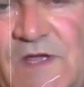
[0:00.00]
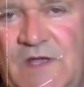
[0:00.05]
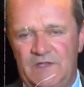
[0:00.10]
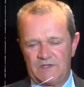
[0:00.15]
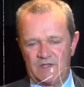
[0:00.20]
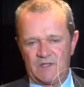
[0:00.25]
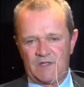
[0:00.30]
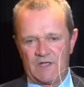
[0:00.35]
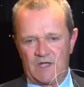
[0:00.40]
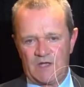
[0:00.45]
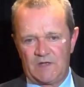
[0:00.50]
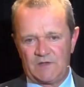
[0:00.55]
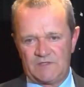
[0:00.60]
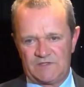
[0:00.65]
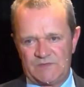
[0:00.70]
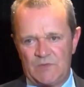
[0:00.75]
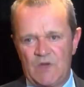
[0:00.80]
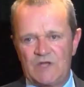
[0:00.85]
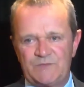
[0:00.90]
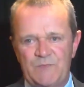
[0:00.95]
The
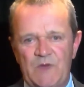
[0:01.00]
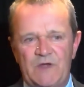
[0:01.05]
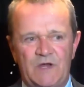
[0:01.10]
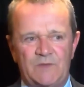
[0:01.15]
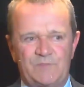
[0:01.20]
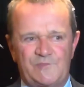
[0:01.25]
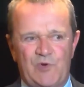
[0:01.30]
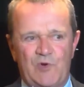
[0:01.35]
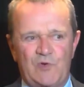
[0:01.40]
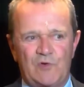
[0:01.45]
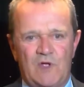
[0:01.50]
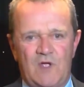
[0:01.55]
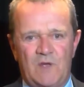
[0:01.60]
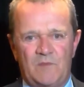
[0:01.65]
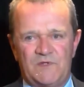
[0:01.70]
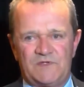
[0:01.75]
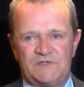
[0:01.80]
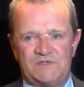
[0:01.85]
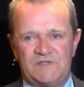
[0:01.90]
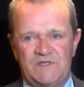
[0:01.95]
Swachh Bharat
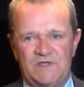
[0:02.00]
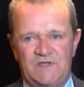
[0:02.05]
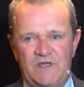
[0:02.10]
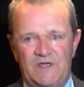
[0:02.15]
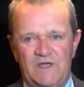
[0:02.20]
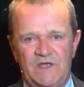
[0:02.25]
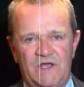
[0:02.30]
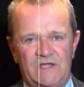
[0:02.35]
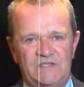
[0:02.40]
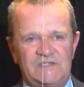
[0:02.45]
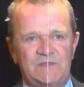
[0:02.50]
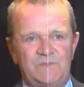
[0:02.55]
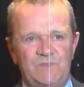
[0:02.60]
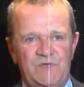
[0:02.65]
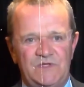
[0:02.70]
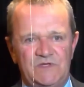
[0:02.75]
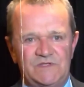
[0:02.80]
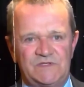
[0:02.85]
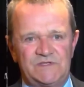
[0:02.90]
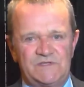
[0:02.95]
program is the
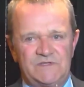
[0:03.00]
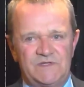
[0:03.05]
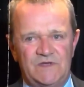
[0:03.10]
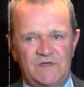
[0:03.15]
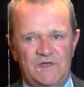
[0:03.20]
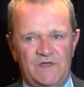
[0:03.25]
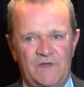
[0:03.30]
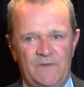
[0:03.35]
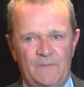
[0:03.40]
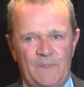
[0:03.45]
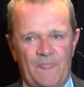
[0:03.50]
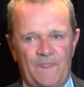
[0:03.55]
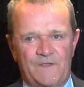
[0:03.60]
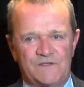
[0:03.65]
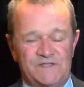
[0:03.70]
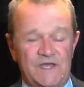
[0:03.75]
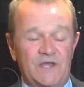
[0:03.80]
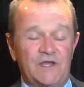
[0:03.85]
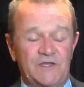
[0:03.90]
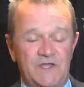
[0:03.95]
biggest
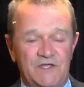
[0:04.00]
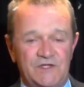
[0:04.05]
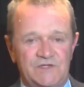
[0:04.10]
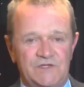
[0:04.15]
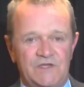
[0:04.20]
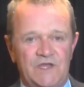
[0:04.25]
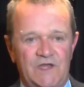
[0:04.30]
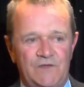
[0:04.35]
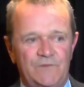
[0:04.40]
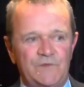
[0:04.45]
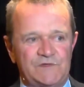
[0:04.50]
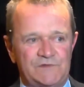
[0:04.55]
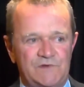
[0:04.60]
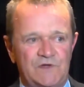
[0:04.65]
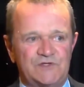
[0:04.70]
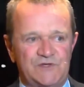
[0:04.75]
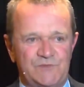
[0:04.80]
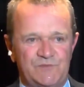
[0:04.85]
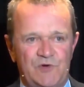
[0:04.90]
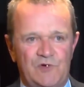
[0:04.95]
sanitation
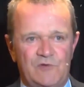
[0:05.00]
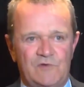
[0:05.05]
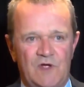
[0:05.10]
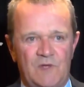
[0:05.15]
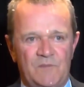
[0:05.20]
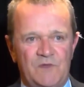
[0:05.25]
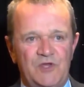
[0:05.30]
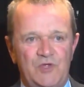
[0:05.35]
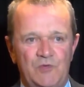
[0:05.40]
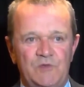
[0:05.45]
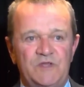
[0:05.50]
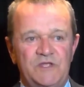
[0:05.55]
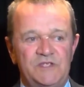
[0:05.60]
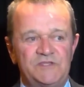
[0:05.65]
infrastructure program in human